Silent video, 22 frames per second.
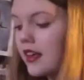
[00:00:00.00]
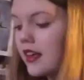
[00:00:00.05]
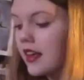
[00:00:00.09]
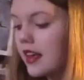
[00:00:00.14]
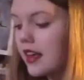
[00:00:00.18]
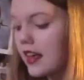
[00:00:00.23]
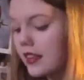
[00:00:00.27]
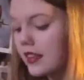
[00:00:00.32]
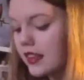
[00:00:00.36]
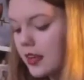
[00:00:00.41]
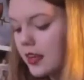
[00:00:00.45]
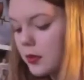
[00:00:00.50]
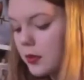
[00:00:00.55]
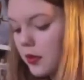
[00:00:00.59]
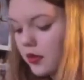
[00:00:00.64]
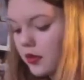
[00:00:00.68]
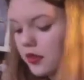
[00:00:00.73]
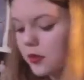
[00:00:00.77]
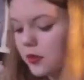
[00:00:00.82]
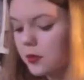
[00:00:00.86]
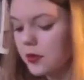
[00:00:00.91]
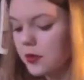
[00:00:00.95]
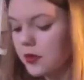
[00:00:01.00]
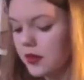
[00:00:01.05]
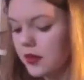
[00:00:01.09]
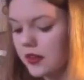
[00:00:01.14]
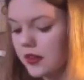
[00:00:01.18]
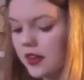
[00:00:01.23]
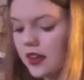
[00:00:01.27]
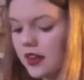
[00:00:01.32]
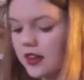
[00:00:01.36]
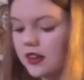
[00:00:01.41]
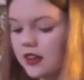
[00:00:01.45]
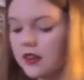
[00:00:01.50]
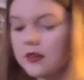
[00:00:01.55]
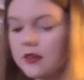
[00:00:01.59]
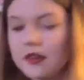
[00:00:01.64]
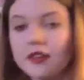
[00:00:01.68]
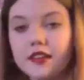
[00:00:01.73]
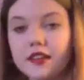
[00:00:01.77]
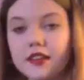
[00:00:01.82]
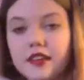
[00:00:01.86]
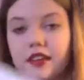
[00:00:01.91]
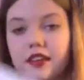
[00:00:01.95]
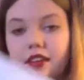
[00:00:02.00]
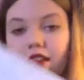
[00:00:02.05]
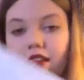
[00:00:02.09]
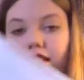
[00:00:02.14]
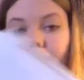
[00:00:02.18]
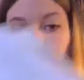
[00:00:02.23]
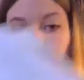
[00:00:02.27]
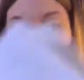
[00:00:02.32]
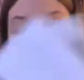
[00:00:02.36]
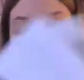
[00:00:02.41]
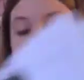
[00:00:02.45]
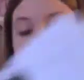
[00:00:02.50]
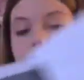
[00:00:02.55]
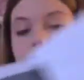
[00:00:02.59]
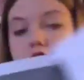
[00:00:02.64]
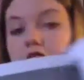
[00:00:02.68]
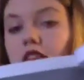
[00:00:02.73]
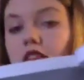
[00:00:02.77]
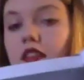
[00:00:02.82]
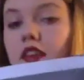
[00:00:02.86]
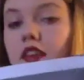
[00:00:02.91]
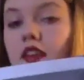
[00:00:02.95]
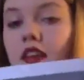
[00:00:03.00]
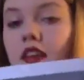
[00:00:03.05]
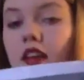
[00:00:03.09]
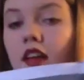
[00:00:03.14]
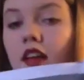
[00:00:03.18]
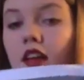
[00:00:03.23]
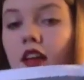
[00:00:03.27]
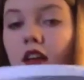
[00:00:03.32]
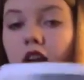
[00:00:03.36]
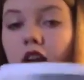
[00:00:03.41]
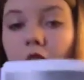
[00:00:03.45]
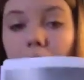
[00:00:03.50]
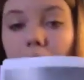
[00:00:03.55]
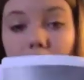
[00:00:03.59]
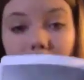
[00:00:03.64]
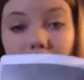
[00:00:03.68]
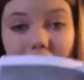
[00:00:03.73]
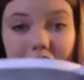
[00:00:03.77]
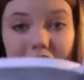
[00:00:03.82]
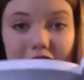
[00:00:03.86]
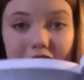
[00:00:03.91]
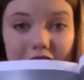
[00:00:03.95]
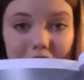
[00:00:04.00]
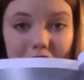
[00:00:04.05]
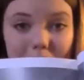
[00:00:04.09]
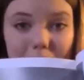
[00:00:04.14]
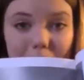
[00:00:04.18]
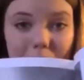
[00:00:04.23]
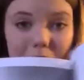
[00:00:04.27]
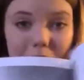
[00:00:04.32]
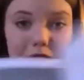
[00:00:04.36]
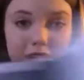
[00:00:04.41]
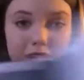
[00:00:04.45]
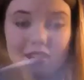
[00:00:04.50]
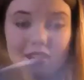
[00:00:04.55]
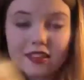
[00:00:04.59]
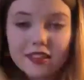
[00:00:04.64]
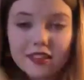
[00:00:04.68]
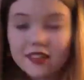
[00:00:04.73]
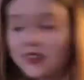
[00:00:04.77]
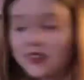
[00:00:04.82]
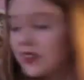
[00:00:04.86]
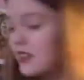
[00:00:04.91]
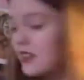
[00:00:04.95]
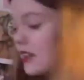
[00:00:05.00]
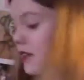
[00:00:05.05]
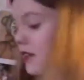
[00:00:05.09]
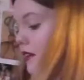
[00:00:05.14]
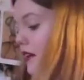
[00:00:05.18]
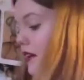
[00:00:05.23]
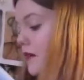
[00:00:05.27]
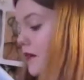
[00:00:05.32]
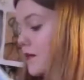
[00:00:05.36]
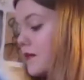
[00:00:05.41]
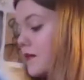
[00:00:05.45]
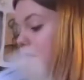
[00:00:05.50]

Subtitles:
And then I bought this book and I had no idea that the picture was in this book. So